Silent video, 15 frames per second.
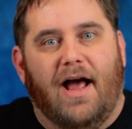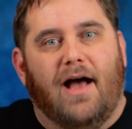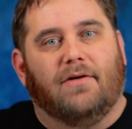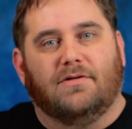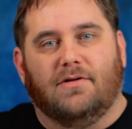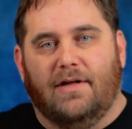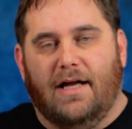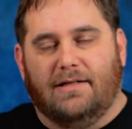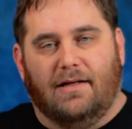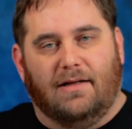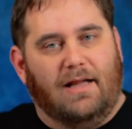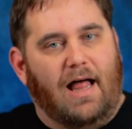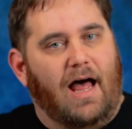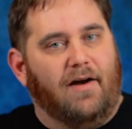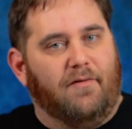now. So that's a
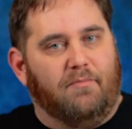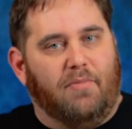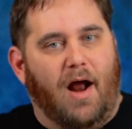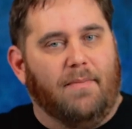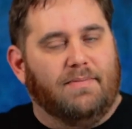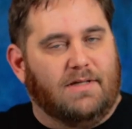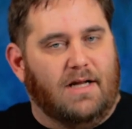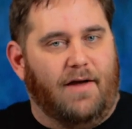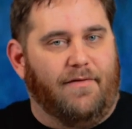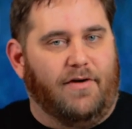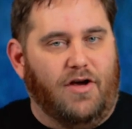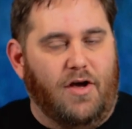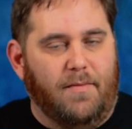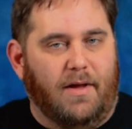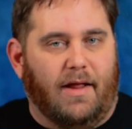lot of props that I've
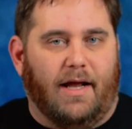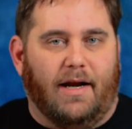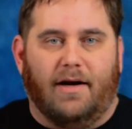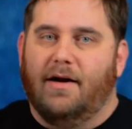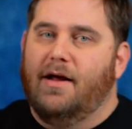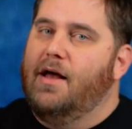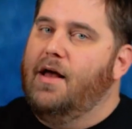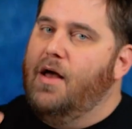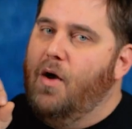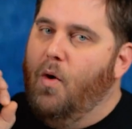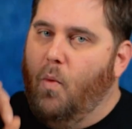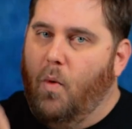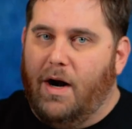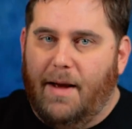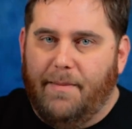accumulated.
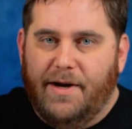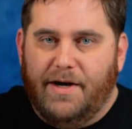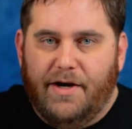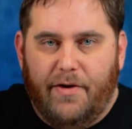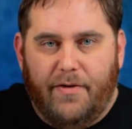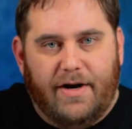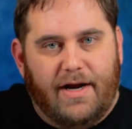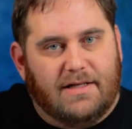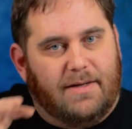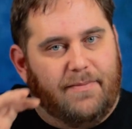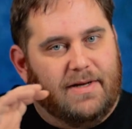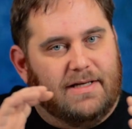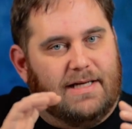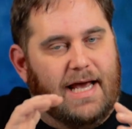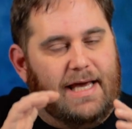What I've been doing is I've
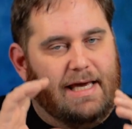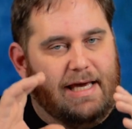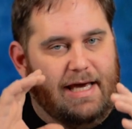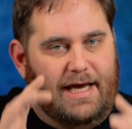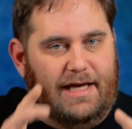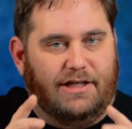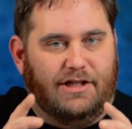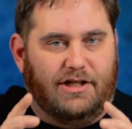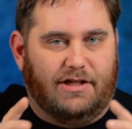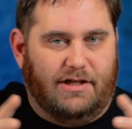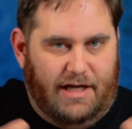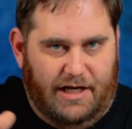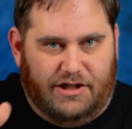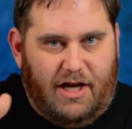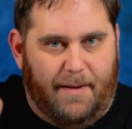been taking each
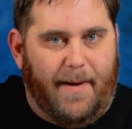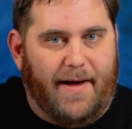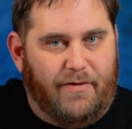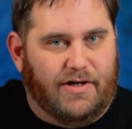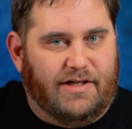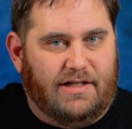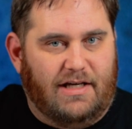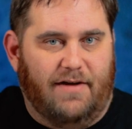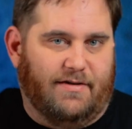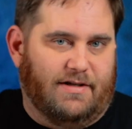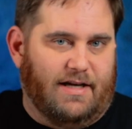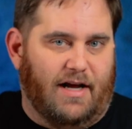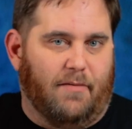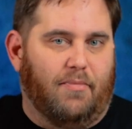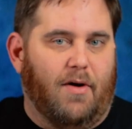each time I receive a
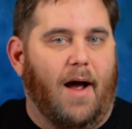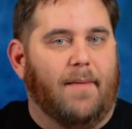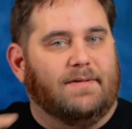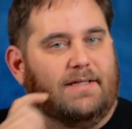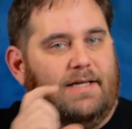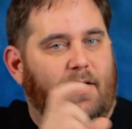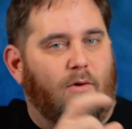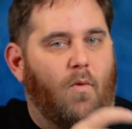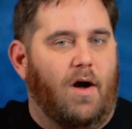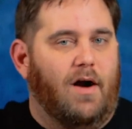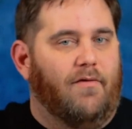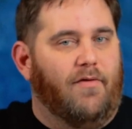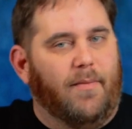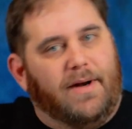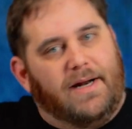set of props, I take one
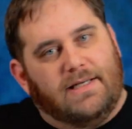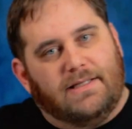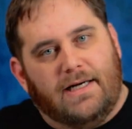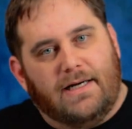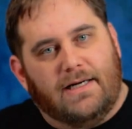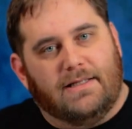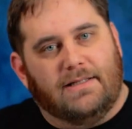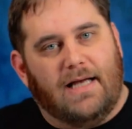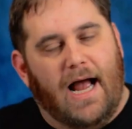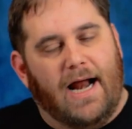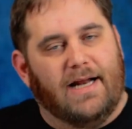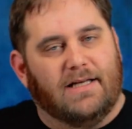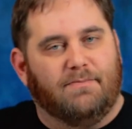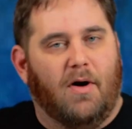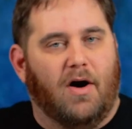of them and I set it
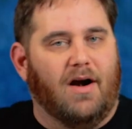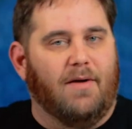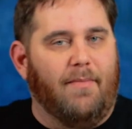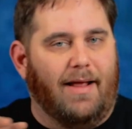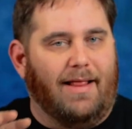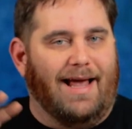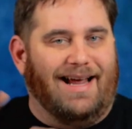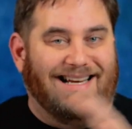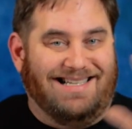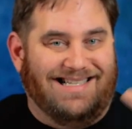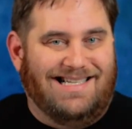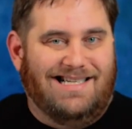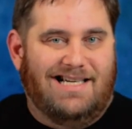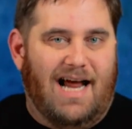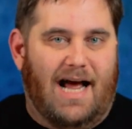aside as part of my like
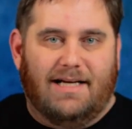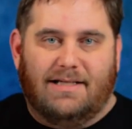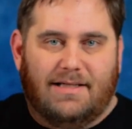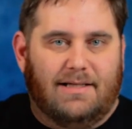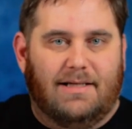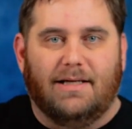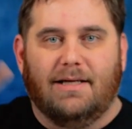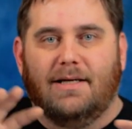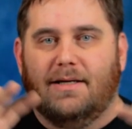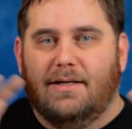test